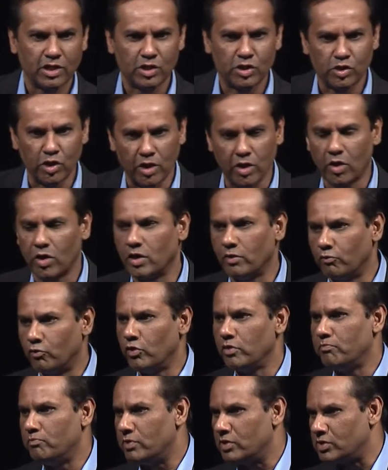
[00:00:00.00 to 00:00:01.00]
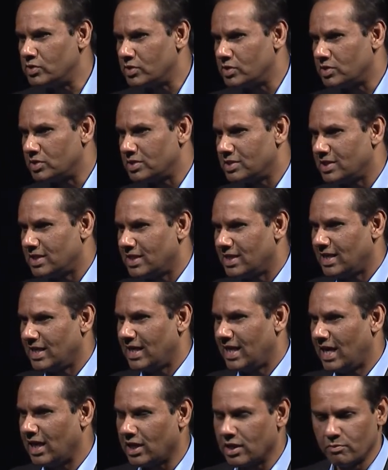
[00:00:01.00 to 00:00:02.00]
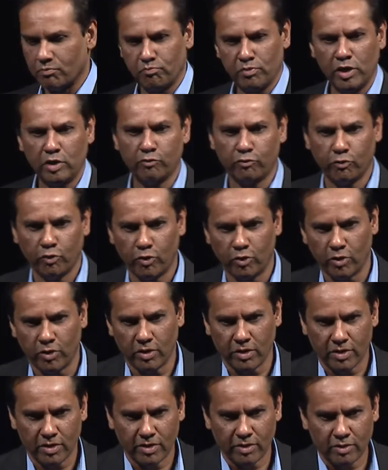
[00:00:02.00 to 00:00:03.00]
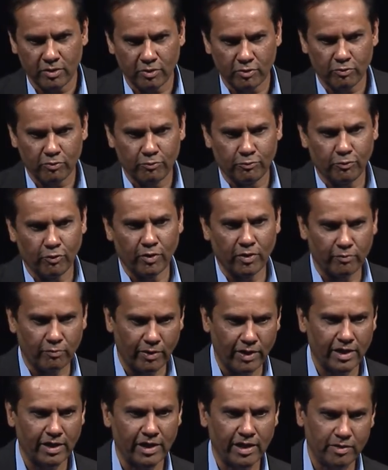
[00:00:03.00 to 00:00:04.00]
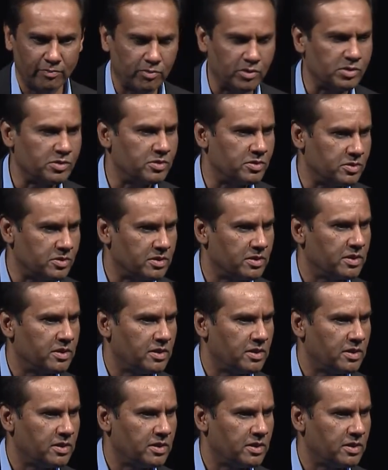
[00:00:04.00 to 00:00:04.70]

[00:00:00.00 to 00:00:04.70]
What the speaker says: turn on a VoIP business, and compete for a wireline business.